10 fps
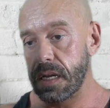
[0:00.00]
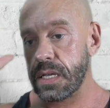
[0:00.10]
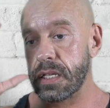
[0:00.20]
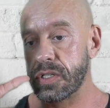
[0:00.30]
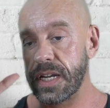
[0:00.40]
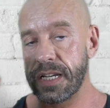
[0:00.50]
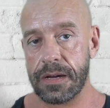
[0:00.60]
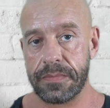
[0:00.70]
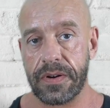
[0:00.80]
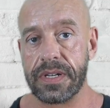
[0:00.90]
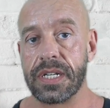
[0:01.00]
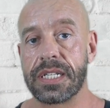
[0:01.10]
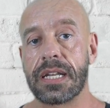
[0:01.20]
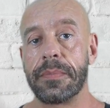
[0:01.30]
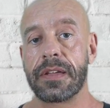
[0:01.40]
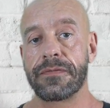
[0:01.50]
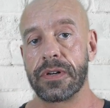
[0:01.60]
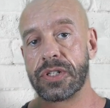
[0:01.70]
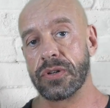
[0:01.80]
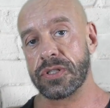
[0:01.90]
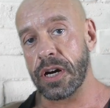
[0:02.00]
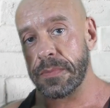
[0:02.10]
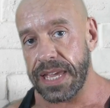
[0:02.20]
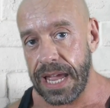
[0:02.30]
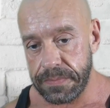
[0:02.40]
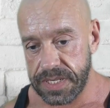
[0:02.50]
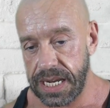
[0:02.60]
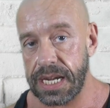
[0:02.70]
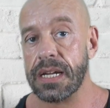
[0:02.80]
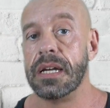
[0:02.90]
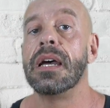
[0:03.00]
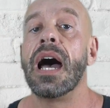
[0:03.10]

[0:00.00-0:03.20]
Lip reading: you drink them, they're in your stomach for a short time, they empty,